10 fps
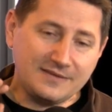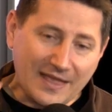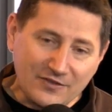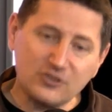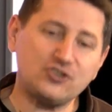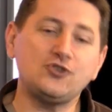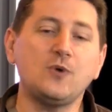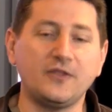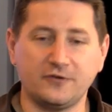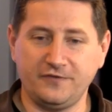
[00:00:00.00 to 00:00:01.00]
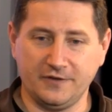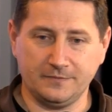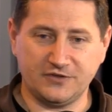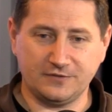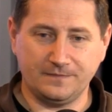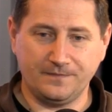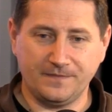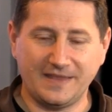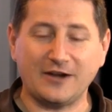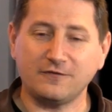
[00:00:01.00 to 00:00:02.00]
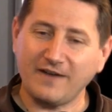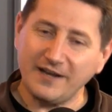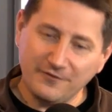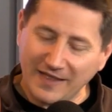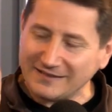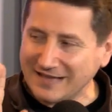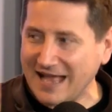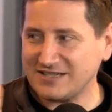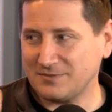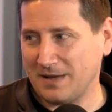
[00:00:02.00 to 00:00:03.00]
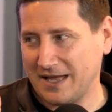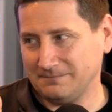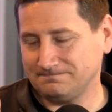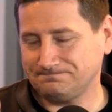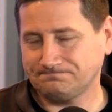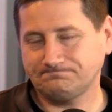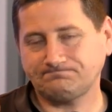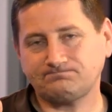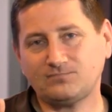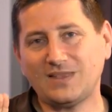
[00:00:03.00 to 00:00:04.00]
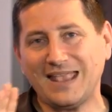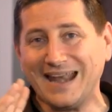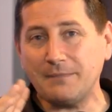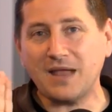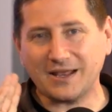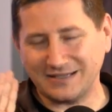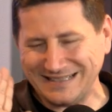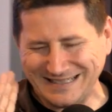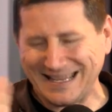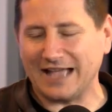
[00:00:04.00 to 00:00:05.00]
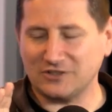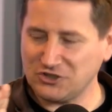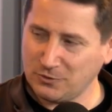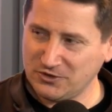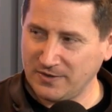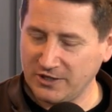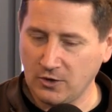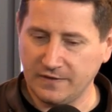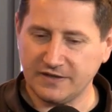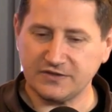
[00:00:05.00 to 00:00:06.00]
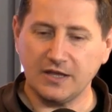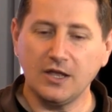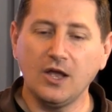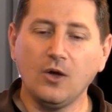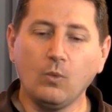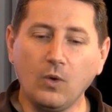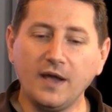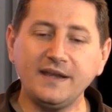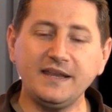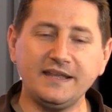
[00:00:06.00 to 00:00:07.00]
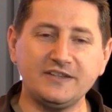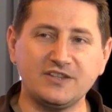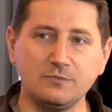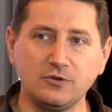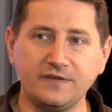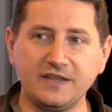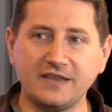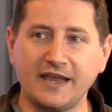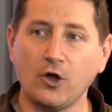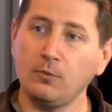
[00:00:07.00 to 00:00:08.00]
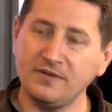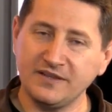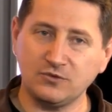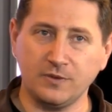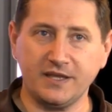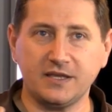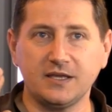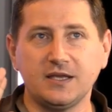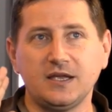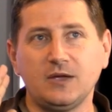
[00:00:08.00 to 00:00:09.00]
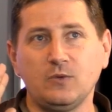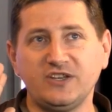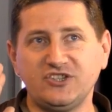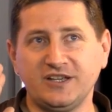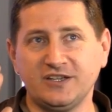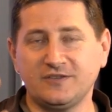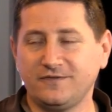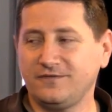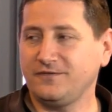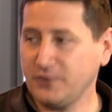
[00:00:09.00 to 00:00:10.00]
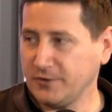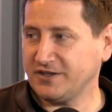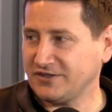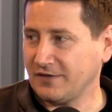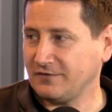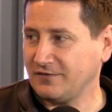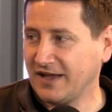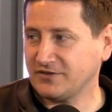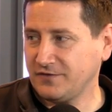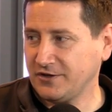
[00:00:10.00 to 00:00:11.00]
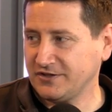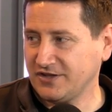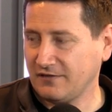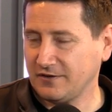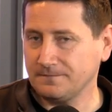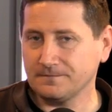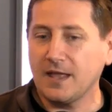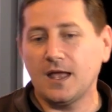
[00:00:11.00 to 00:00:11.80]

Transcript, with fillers: Then there's two other films that are fighting for that last spot, and I'm not exactly sure which way to go on this. One is the movie that opened this week, which is Furious Seven, Fast and Furious Seven.